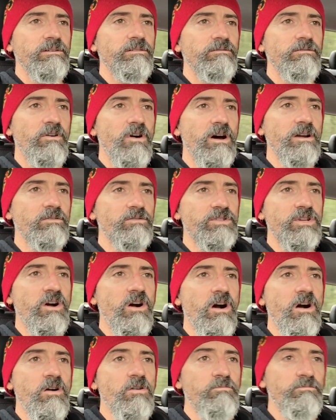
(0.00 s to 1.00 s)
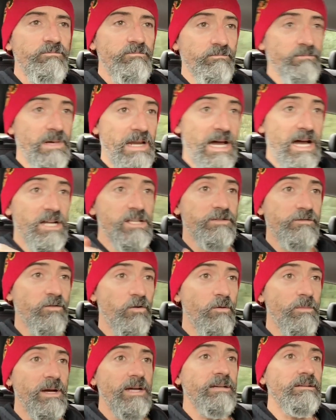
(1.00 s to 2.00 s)
vinyl tile, large
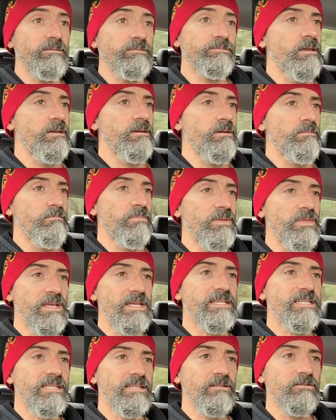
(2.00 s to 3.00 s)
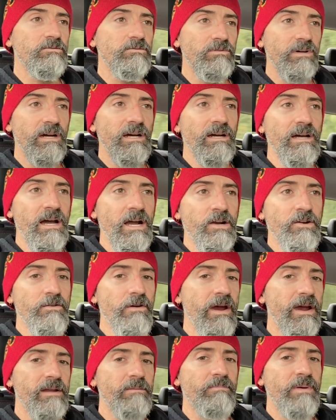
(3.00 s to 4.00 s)
format, but there's still a
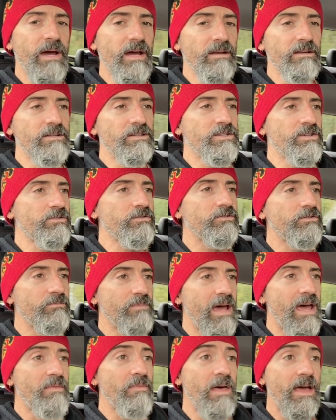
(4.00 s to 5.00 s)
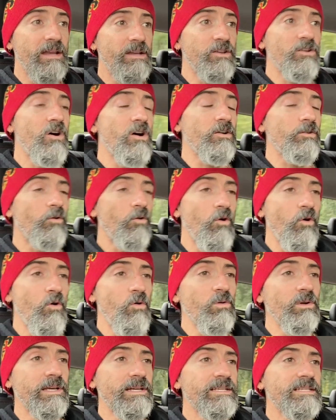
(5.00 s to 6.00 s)
grain pattern to them, and they're not
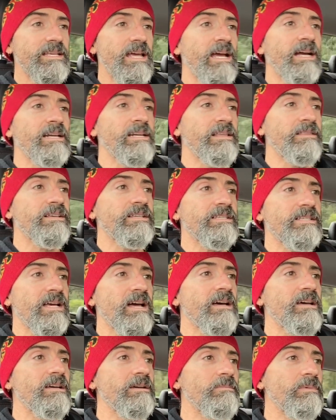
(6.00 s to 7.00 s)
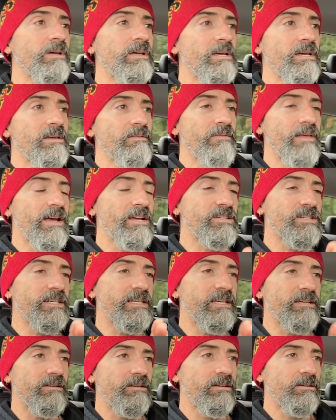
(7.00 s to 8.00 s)
all exactly the same. They
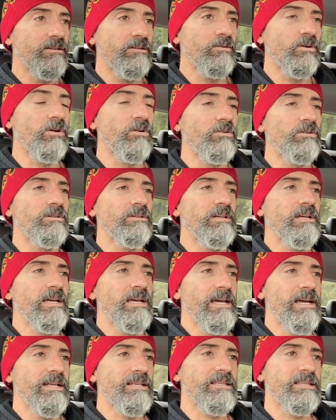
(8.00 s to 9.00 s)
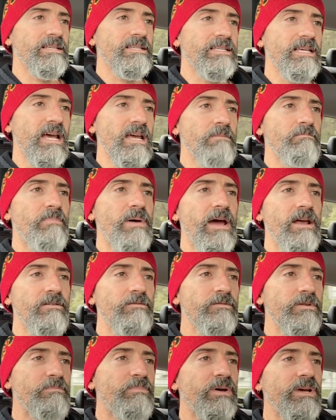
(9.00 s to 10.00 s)
actually, well, it's the same
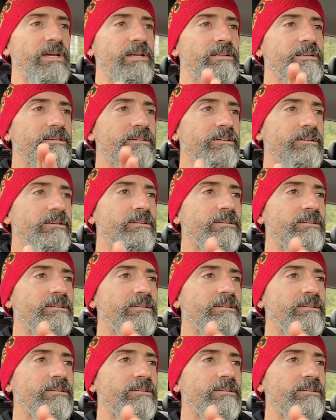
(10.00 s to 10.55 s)
pattern repeated.